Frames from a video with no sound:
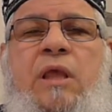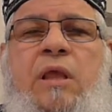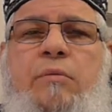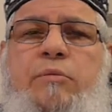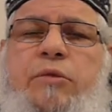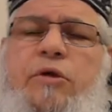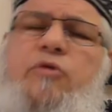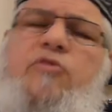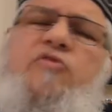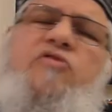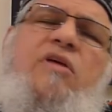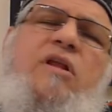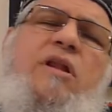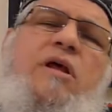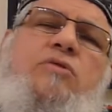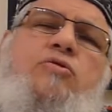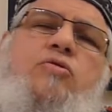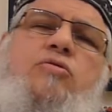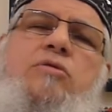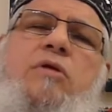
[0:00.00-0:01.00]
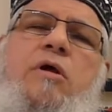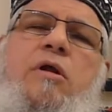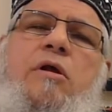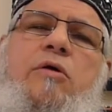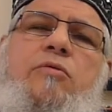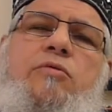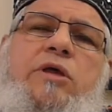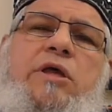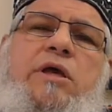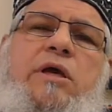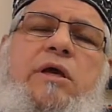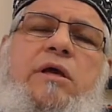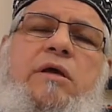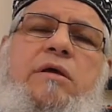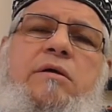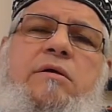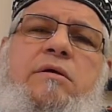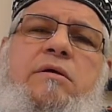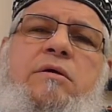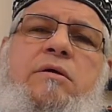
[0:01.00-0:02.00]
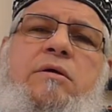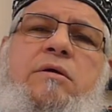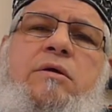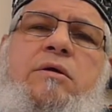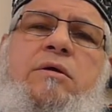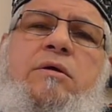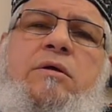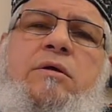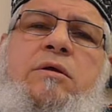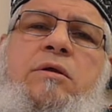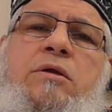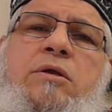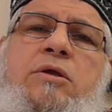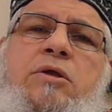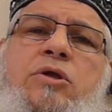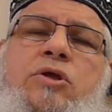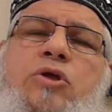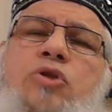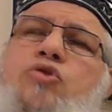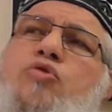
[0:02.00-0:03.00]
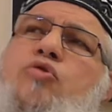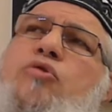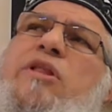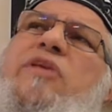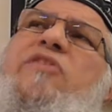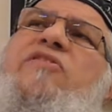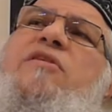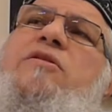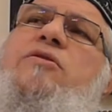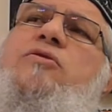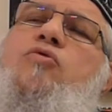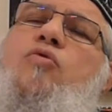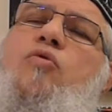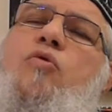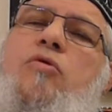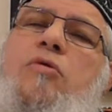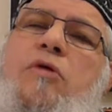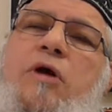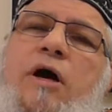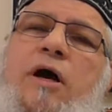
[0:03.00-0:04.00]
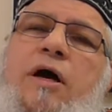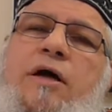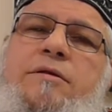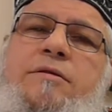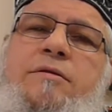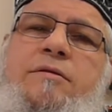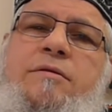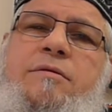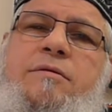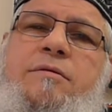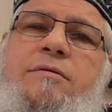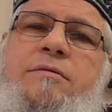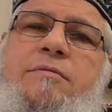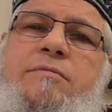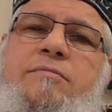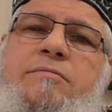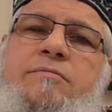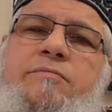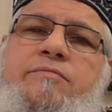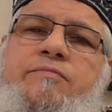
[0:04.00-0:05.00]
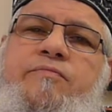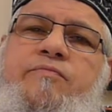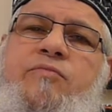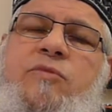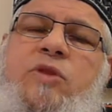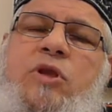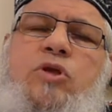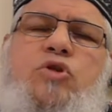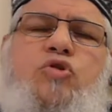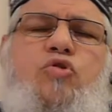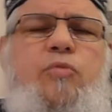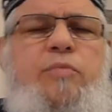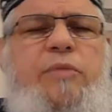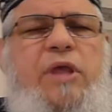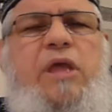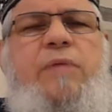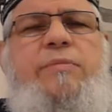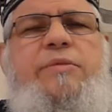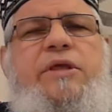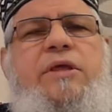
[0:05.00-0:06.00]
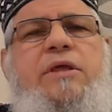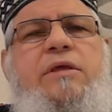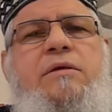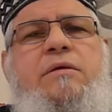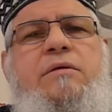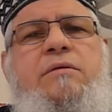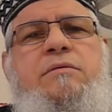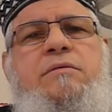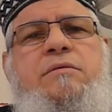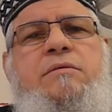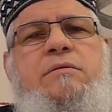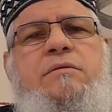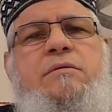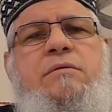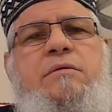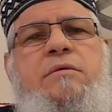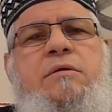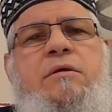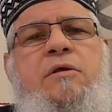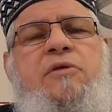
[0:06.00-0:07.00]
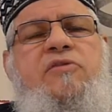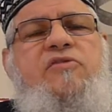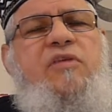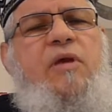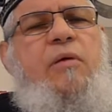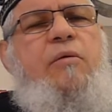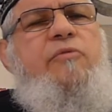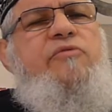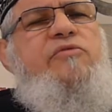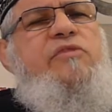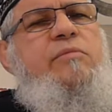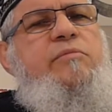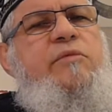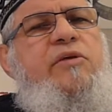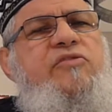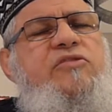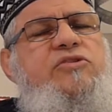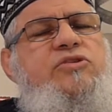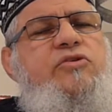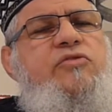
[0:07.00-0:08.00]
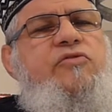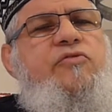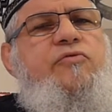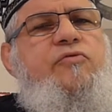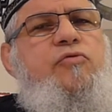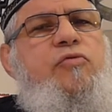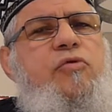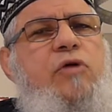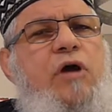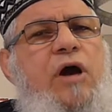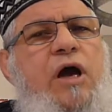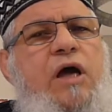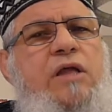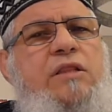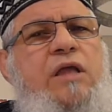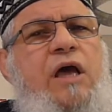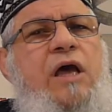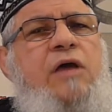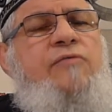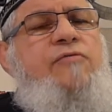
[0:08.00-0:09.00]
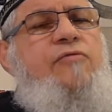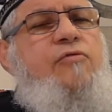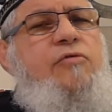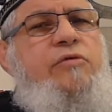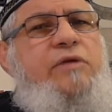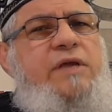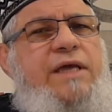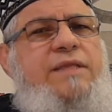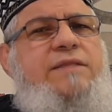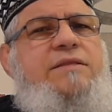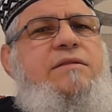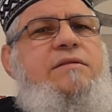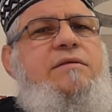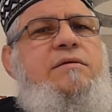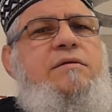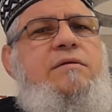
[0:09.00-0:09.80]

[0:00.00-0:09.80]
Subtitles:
Because Salatul Taraweeh, to listen to Quran, to maybe some of the messages of Quran I forget,